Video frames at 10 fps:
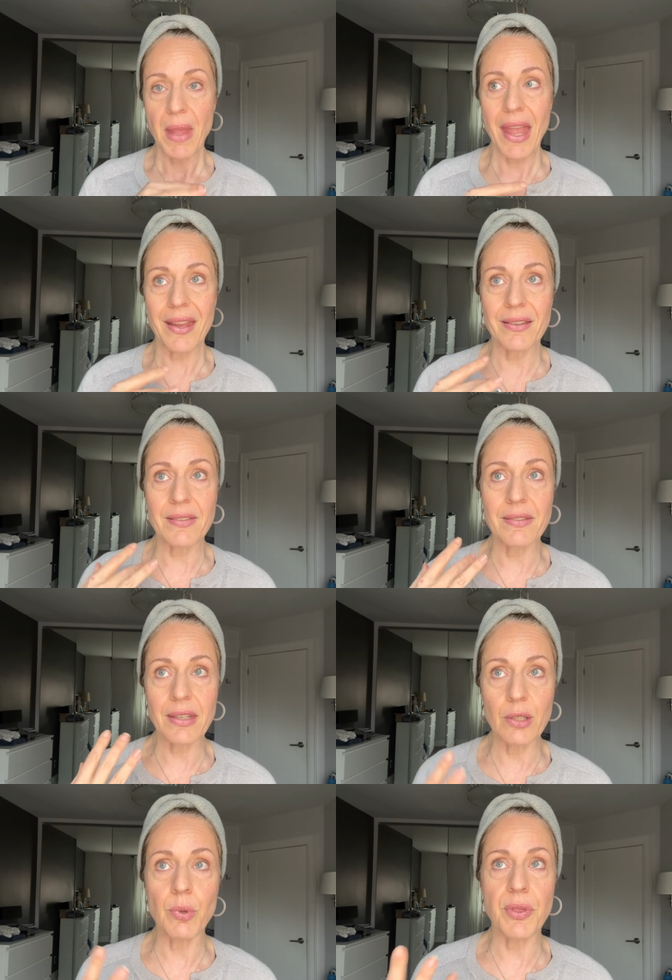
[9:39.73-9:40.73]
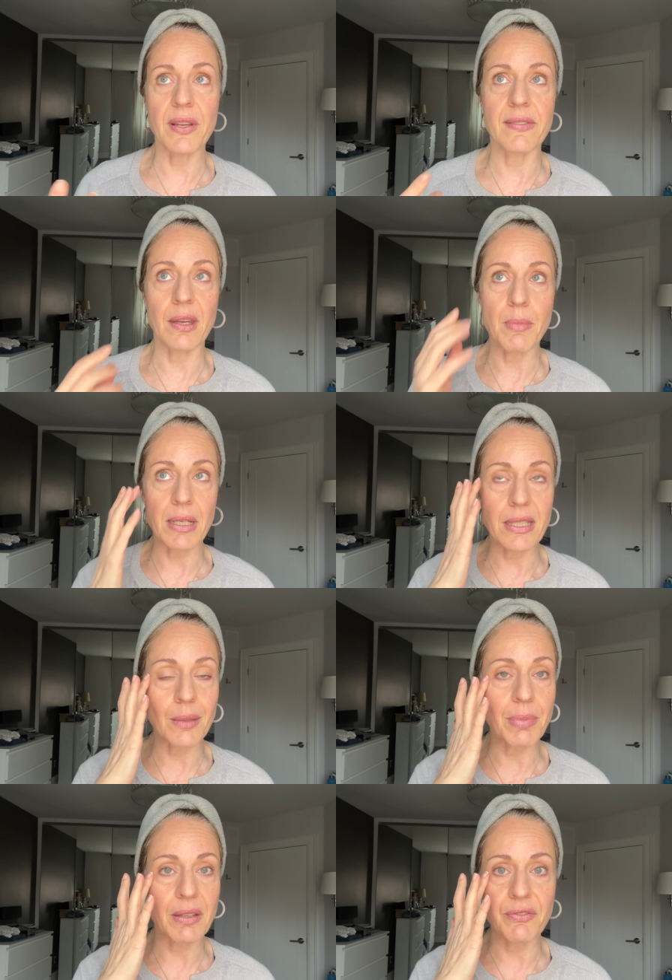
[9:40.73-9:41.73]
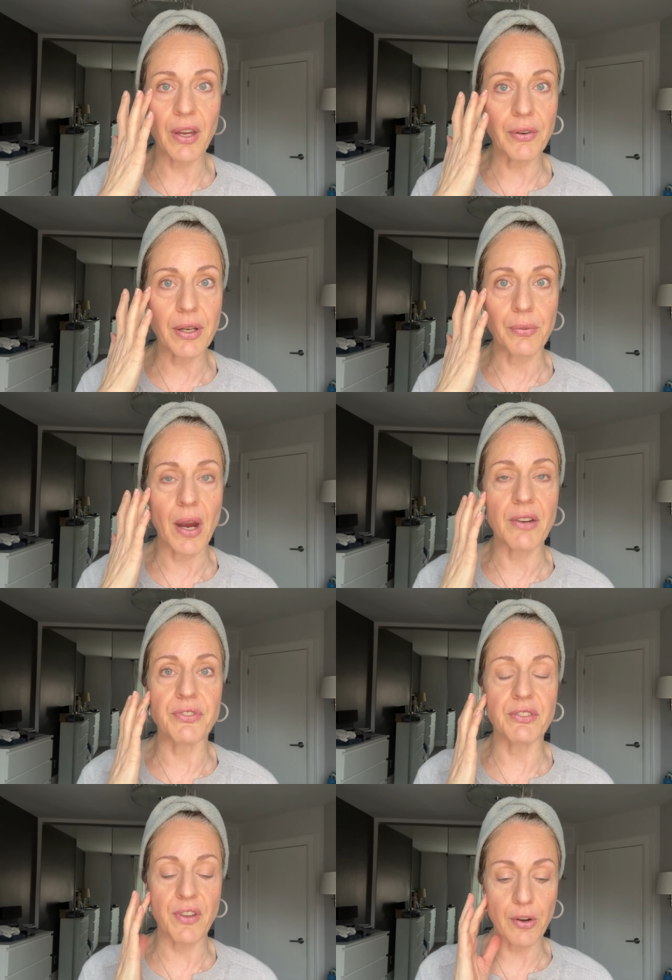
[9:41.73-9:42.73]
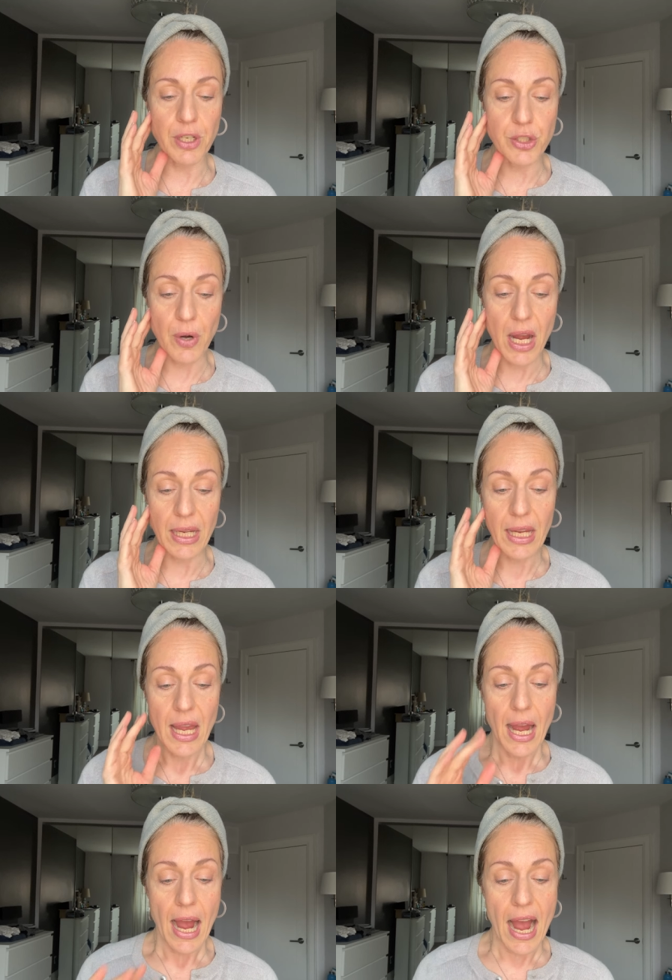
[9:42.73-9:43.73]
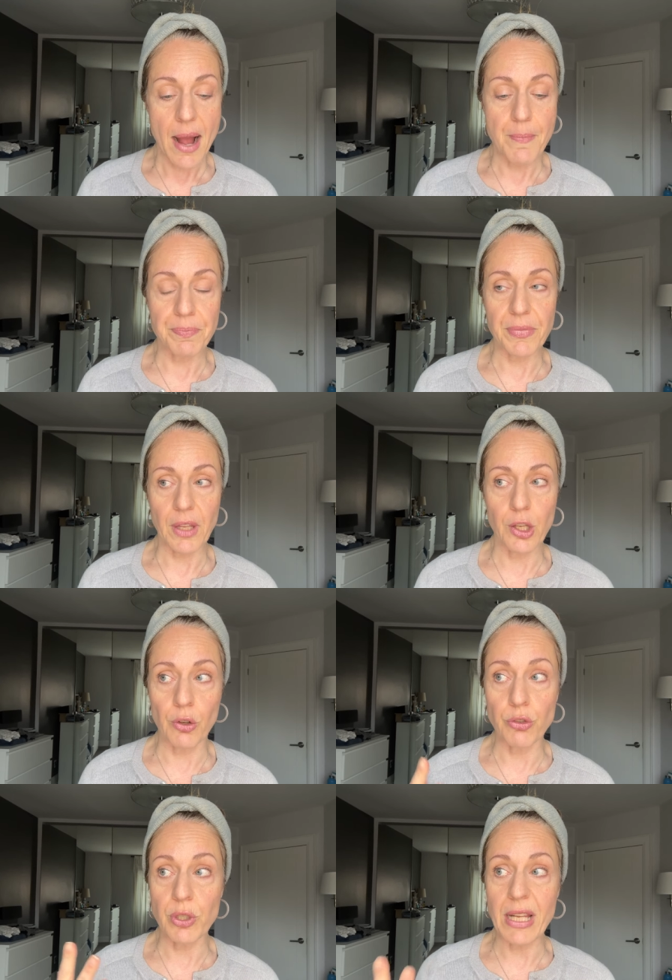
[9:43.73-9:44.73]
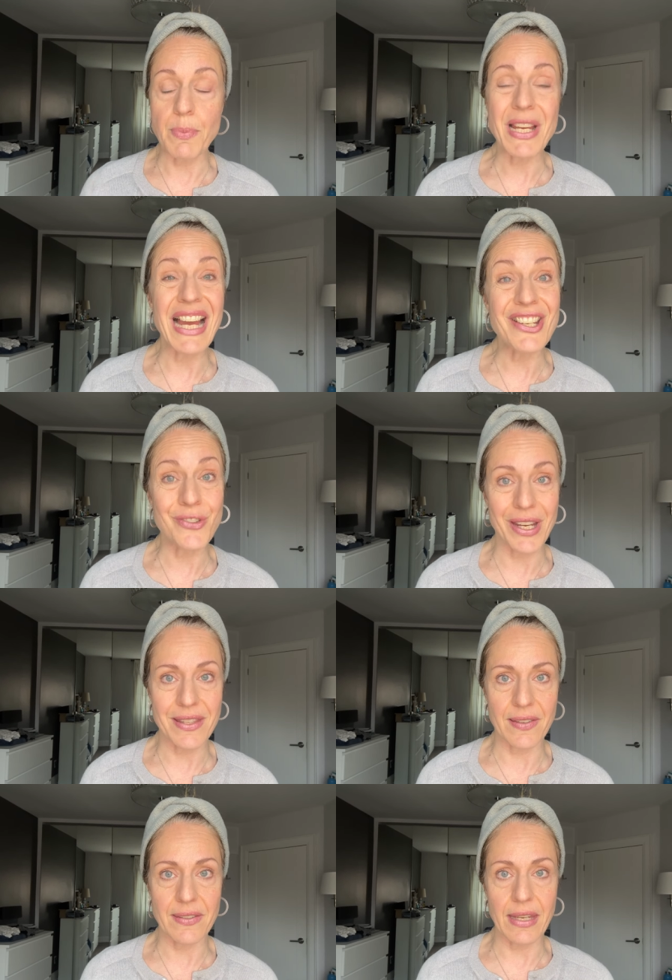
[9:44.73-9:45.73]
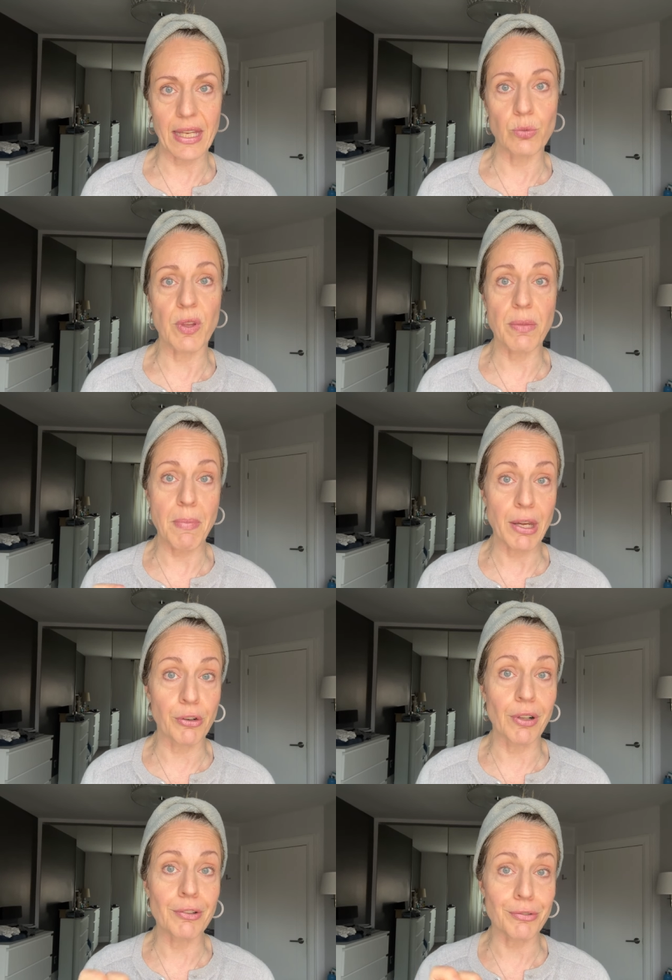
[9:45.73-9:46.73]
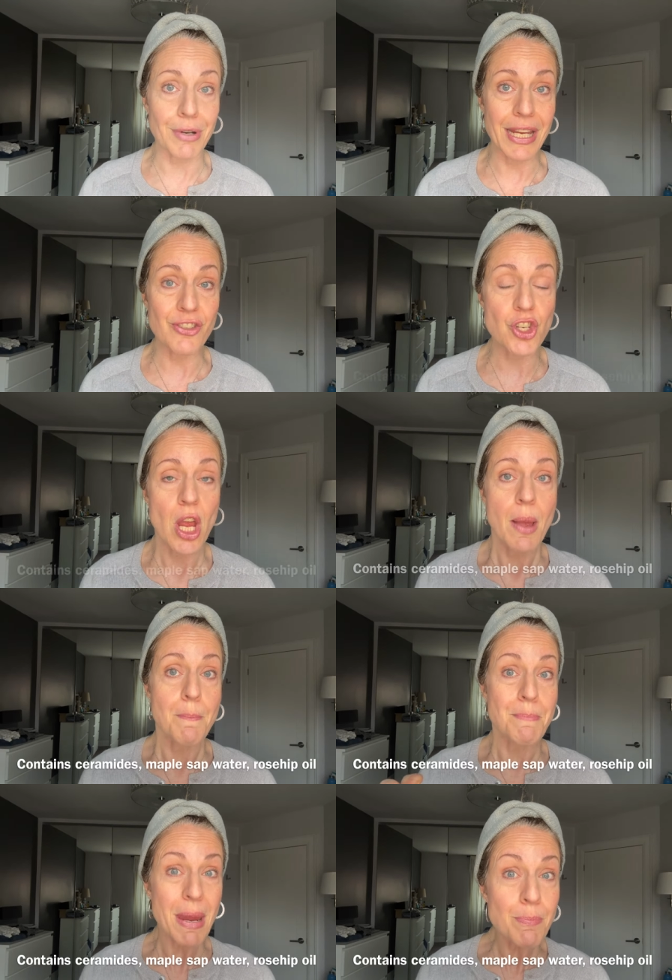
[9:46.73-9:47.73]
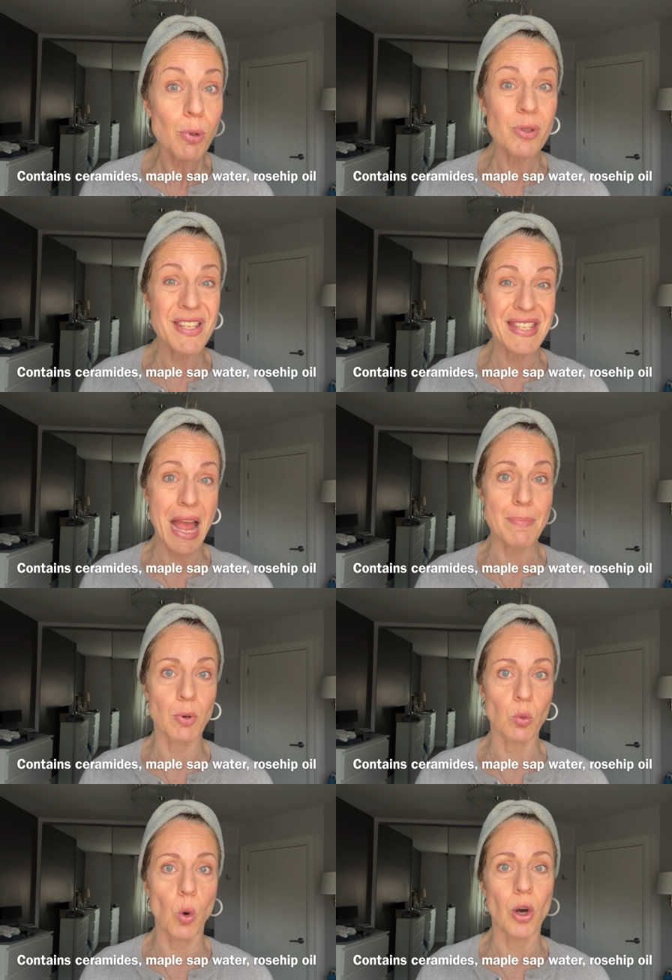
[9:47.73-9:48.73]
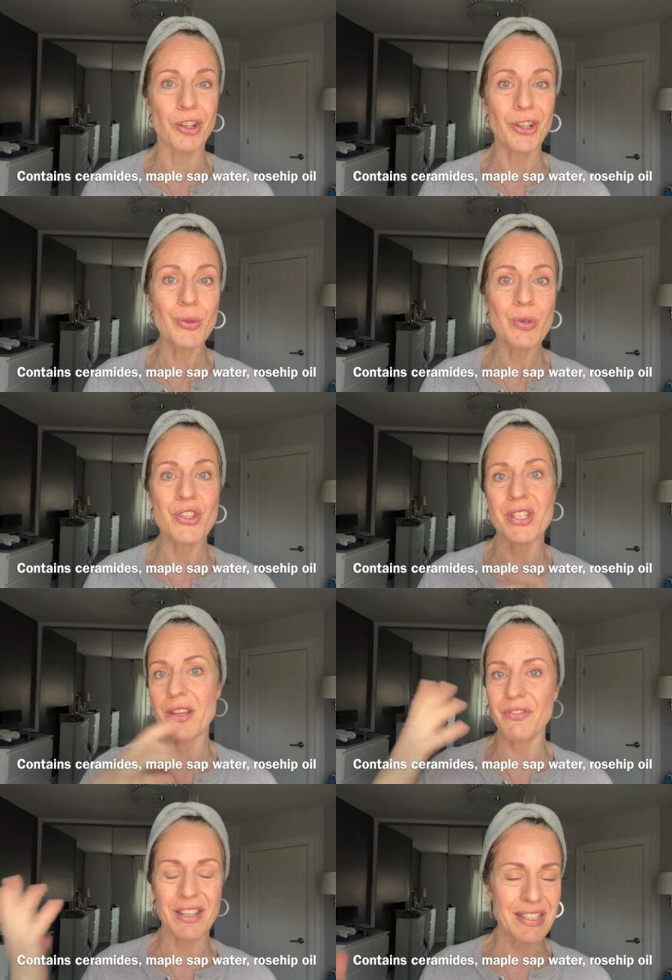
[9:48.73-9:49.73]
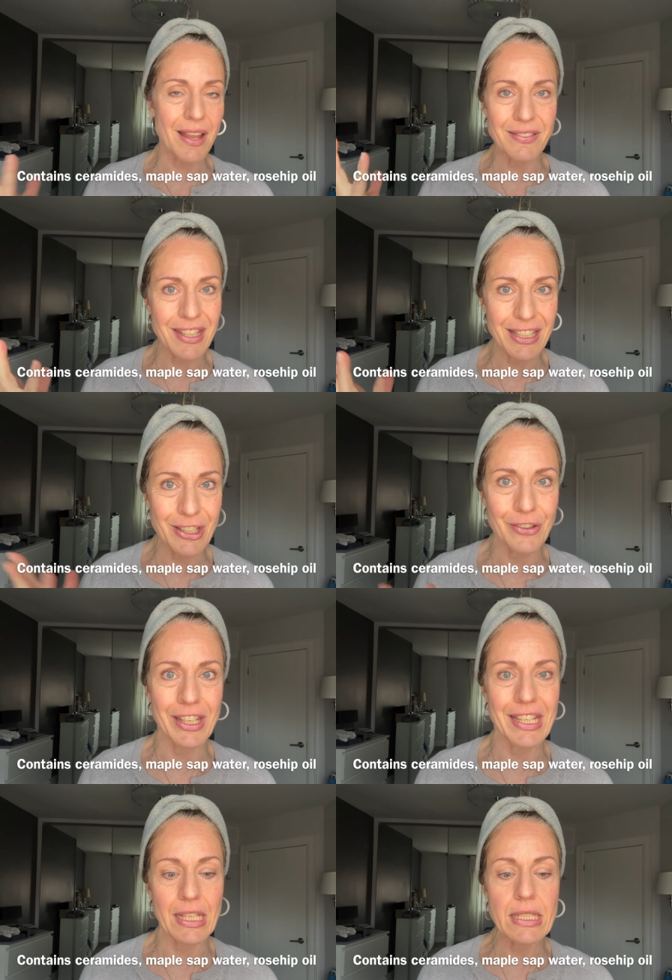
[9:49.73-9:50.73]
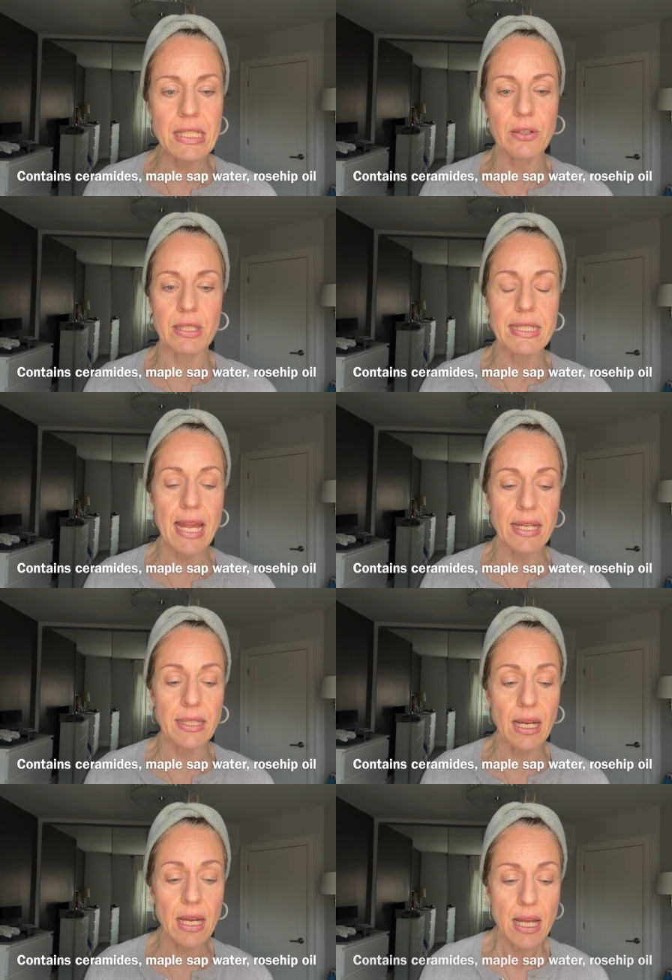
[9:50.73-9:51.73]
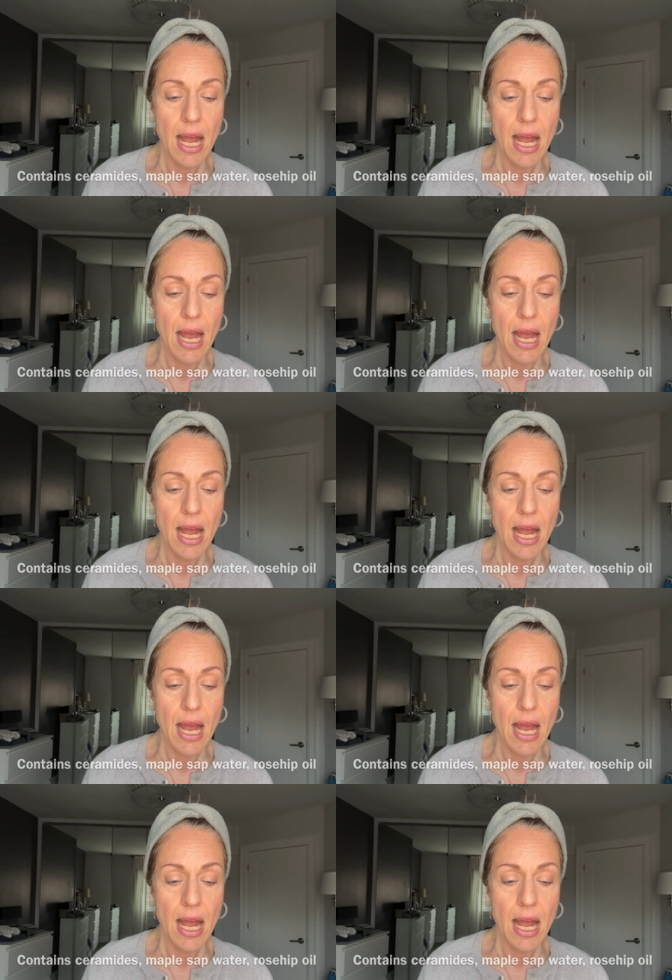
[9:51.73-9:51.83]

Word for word: And skin with eczema can be very rough and very dry. Um, it also helps hydrate the skin with mineral-rich maple sap water, which is a fantastic ingredient here in Canada.